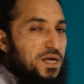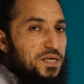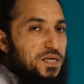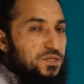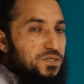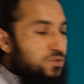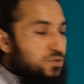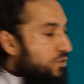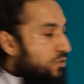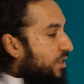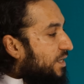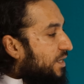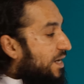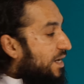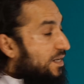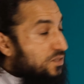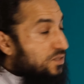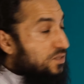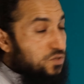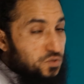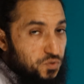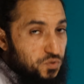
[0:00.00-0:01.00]
So it
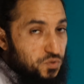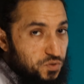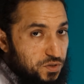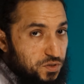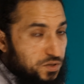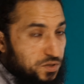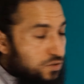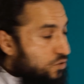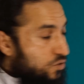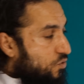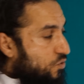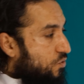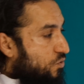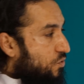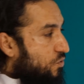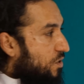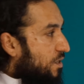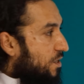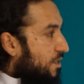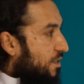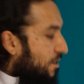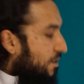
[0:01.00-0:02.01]
has two
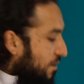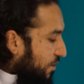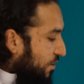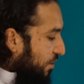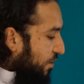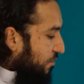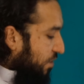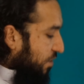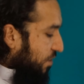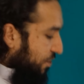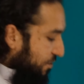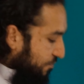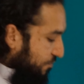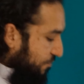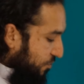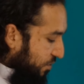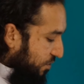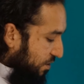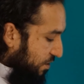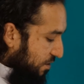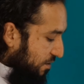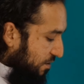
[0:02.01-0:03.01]
articulation
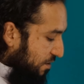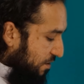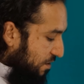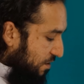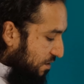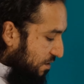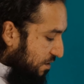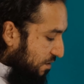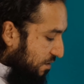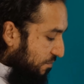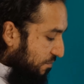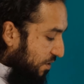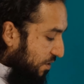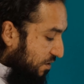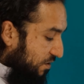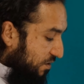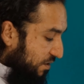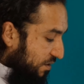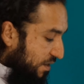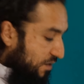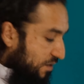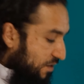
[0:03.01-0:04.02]
points,
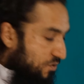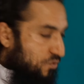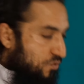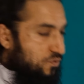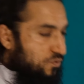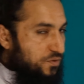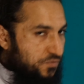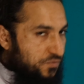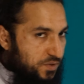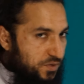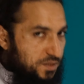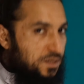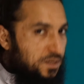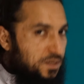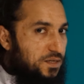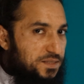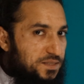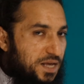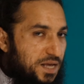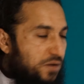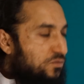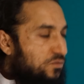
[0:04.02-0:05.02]
because it had two different
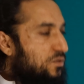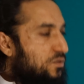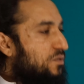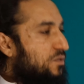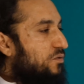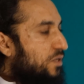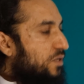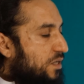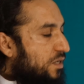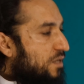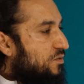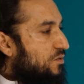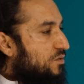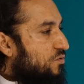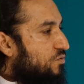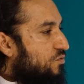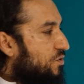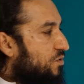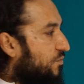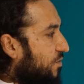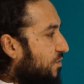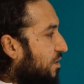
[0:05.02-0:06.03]
sounds. So it has two
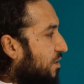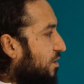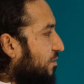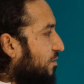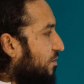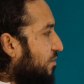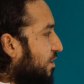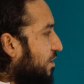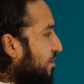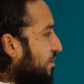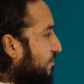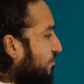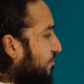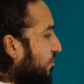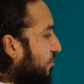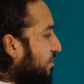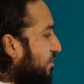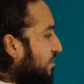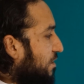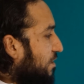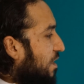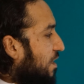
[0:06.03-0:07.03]
different articulation
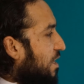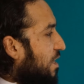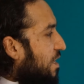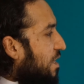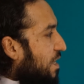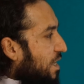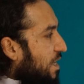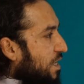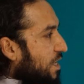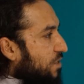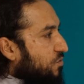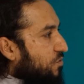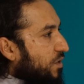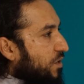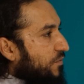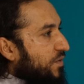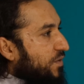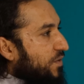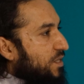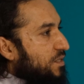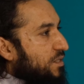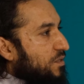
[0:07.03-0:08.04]
points. So
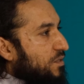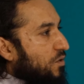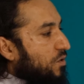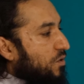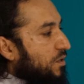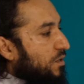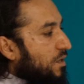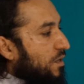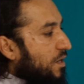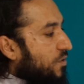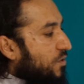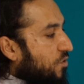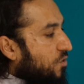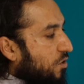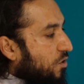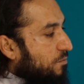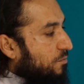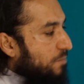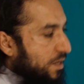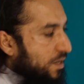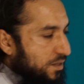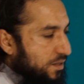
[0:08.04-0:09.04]
if it is
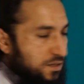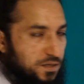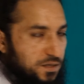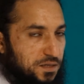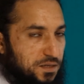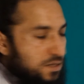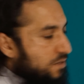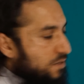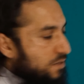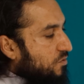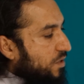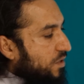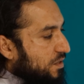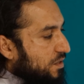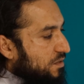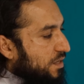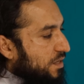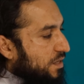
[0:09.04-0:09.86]
non-mud, so it is,